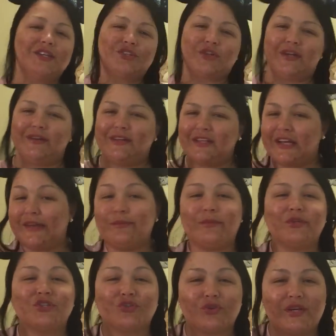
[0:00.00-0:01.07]
trying to give him
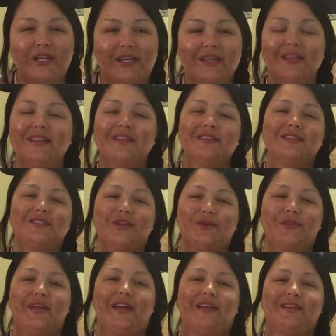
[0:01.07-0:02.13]
a treat so
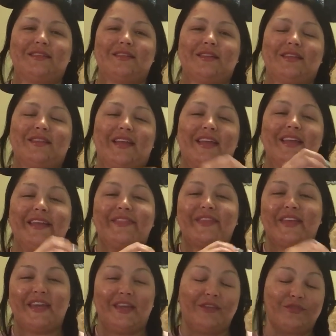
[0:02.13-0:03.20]
that they can get the
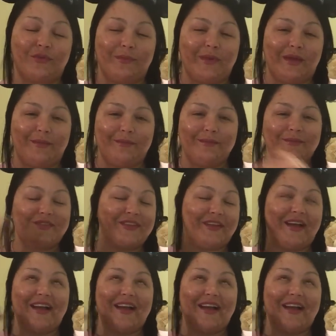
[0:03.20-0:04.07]
keys from him. So